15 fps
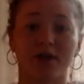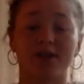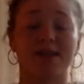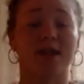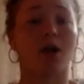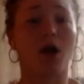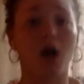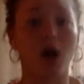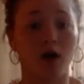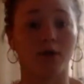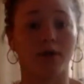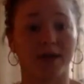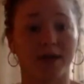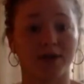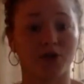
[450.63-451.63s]
It's like, oh,
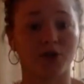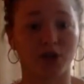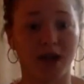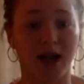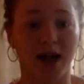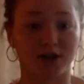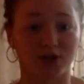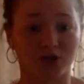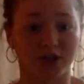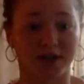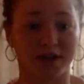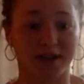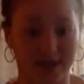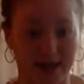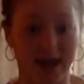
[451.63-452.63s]
like she actually
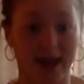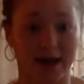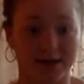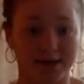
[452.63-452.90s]
can dance.